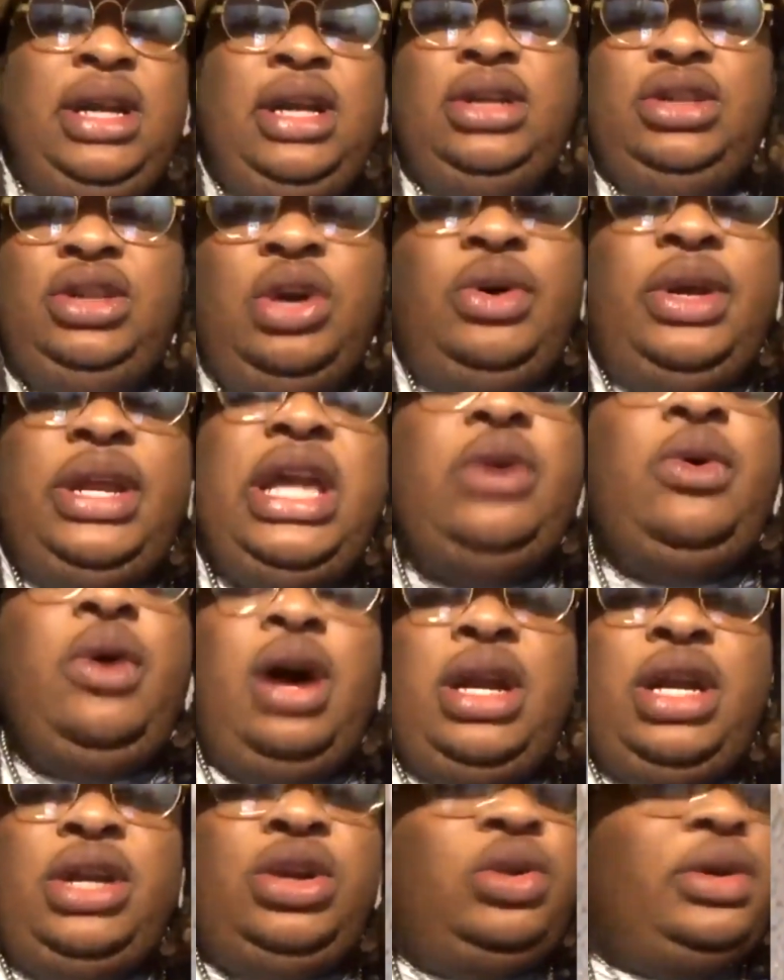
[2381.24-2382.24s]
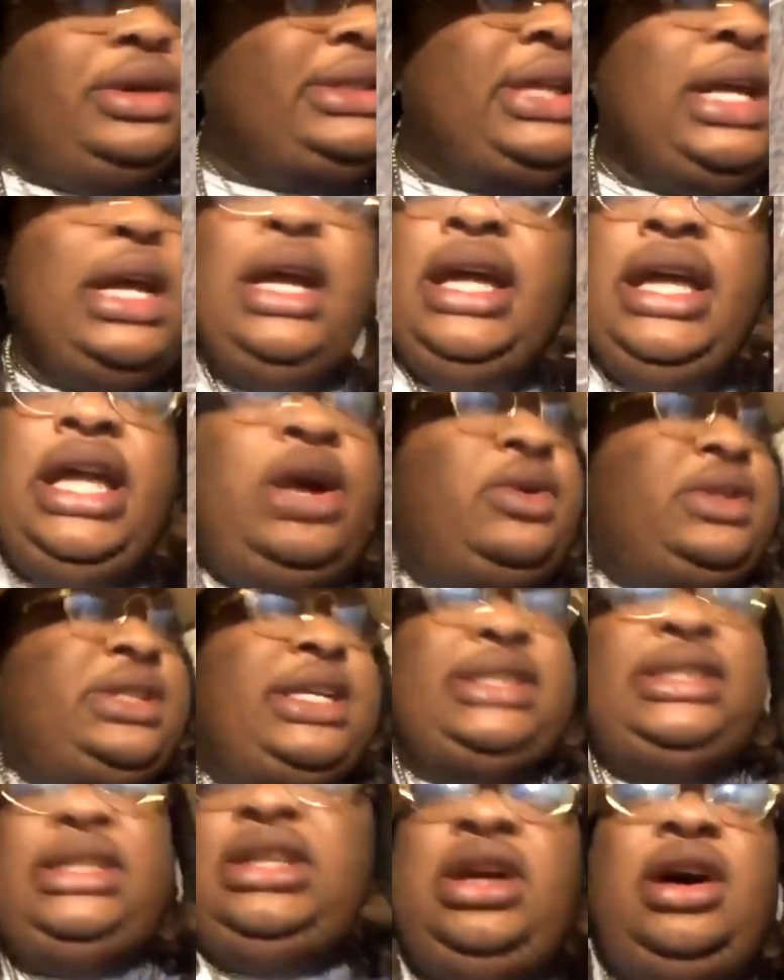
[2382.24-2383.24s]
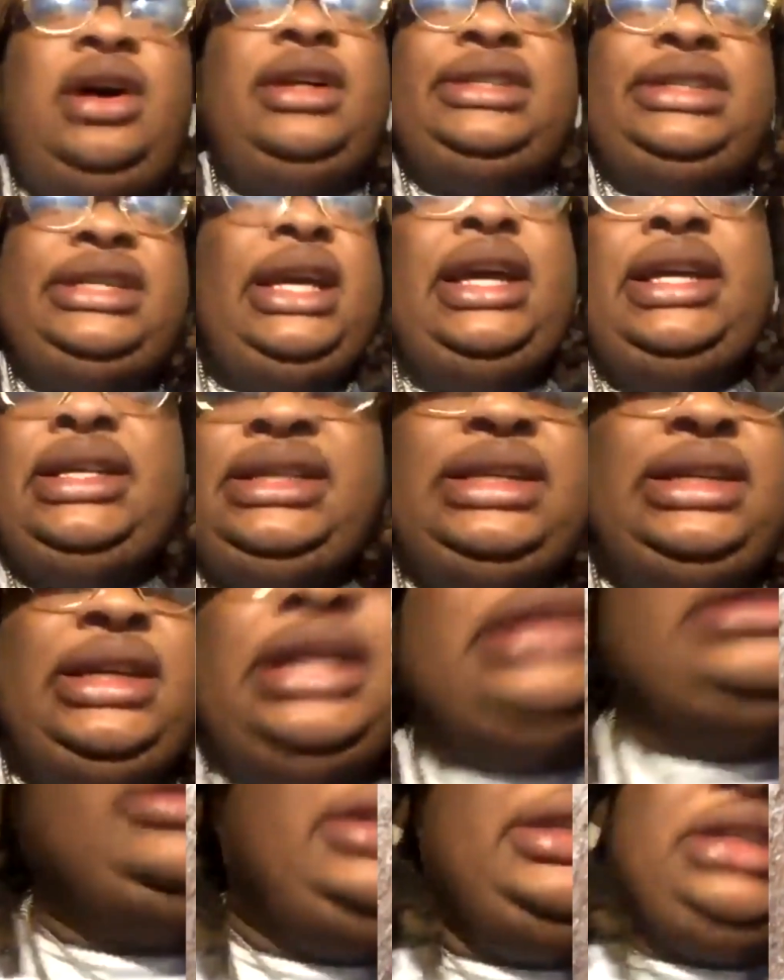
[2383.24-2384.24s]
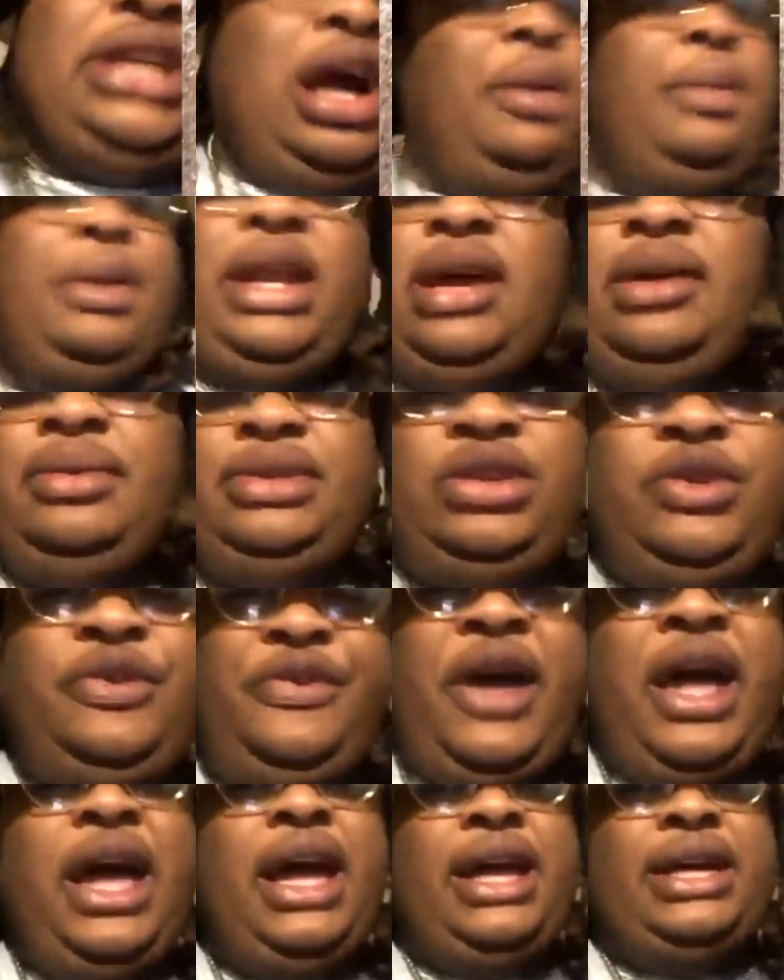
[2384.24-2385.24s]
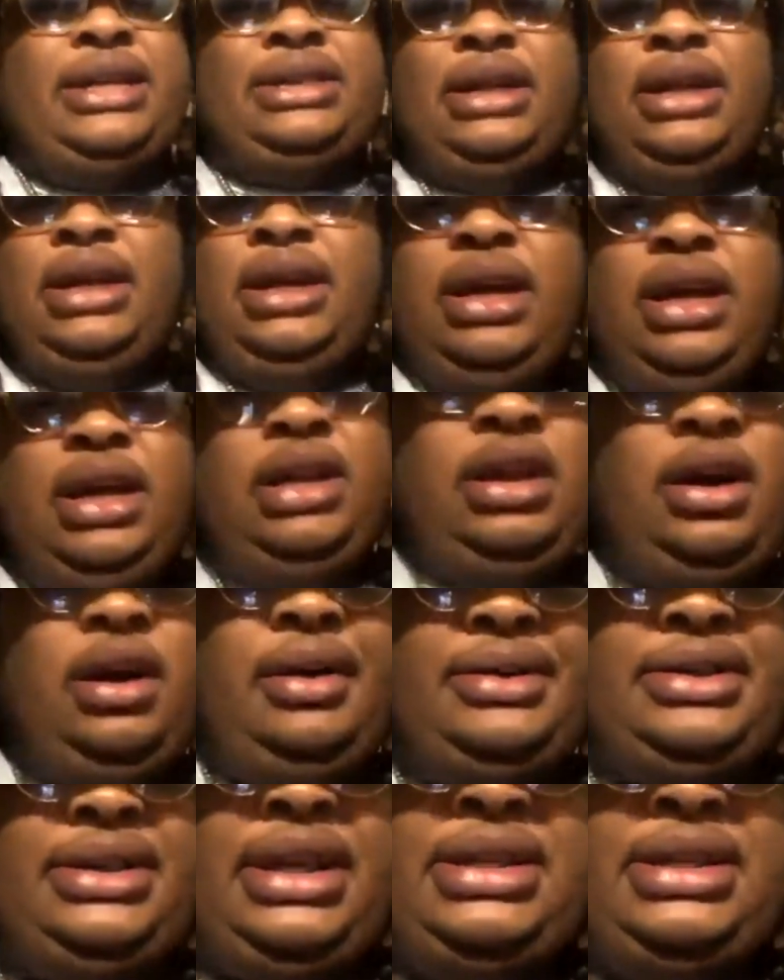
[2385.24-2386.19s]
Do what he wanted to do. He was just, you know what I'm saying, it was just coming out too fast. You know what I'm saying?